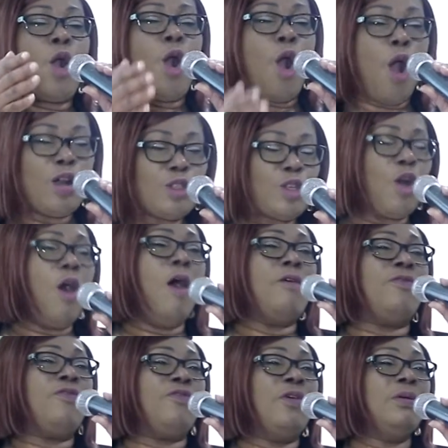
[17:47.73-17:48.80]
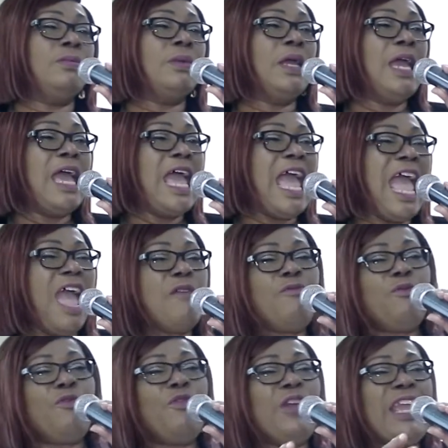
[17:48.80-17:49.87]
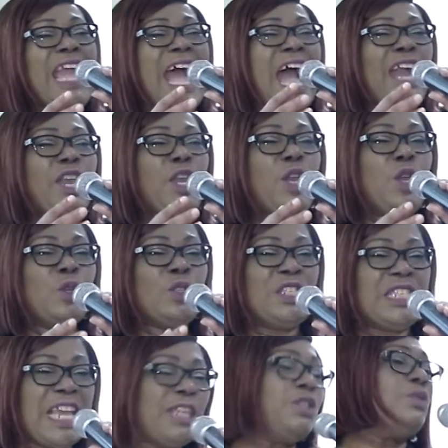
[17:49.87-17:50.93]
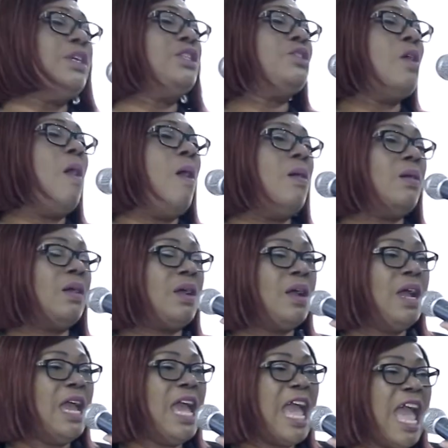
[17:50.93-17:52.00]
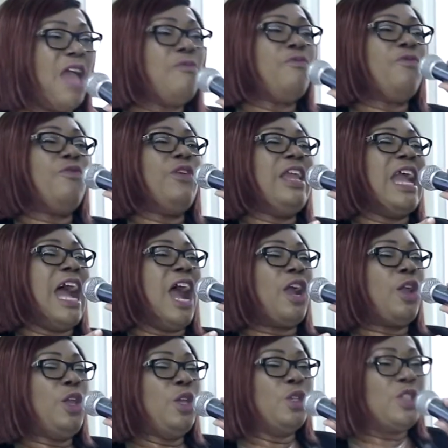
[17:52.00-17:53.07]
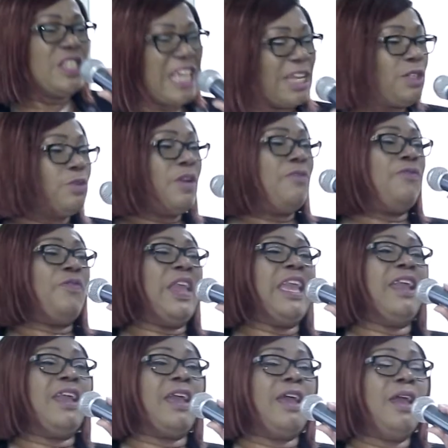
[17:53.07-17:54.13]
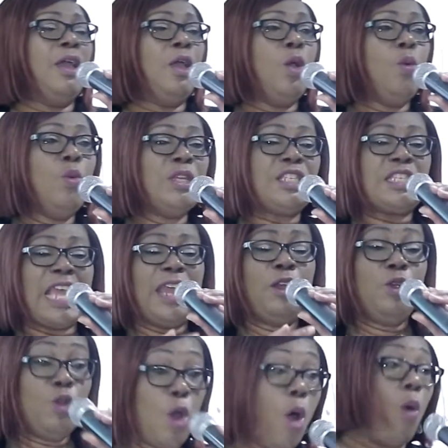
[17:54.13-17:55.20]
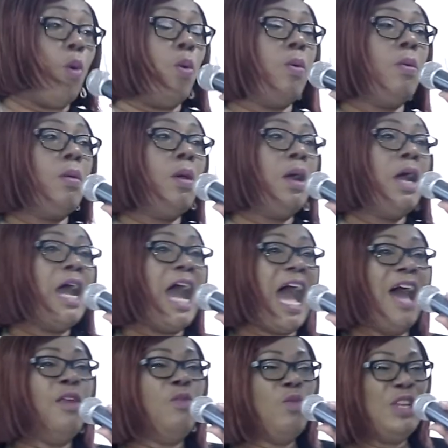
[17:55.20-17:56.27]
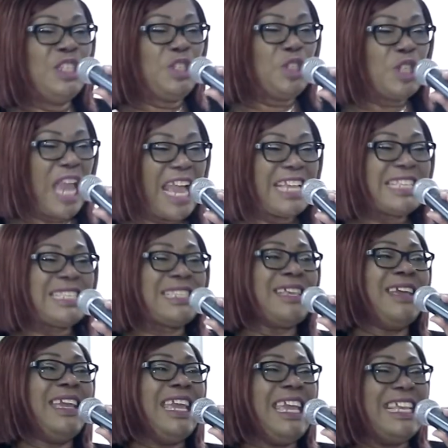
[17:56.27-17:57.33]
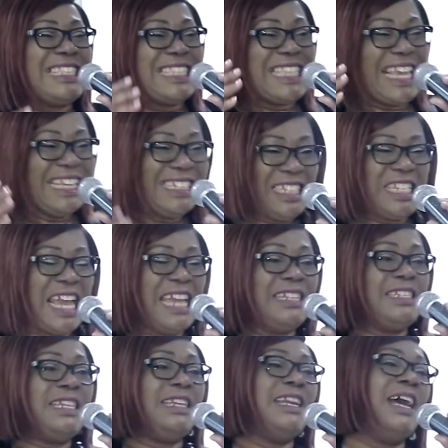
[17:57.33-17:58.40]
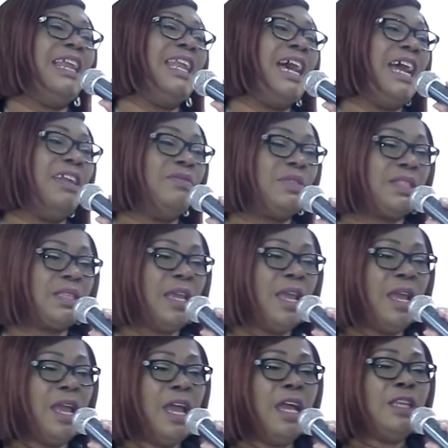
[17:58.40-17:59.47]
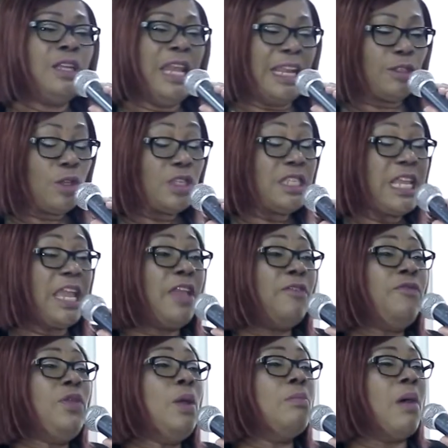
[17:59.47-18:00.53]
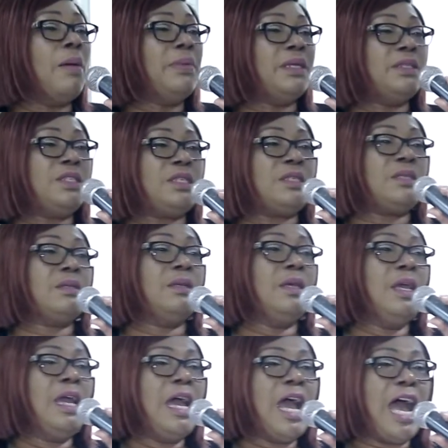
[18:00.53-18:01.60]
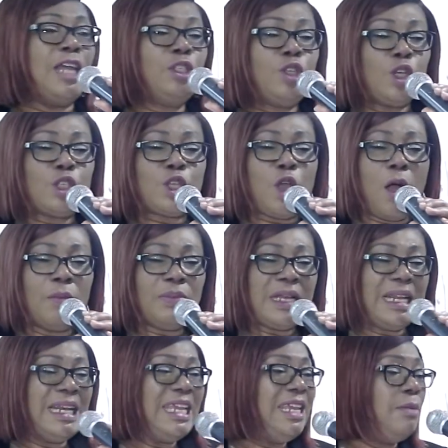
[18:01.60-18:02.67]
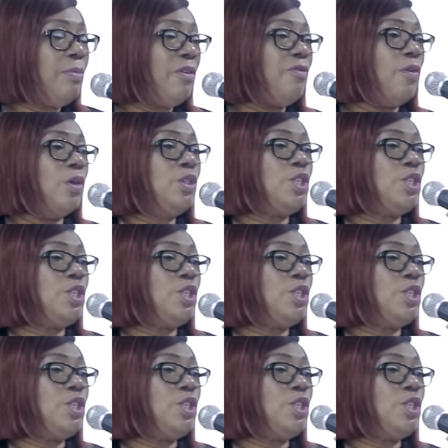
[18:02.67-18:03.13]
cut off every accusatory tongue, every accusatory finger. We say no and reject its intent in our lives. Let us take a few moments and just come clean before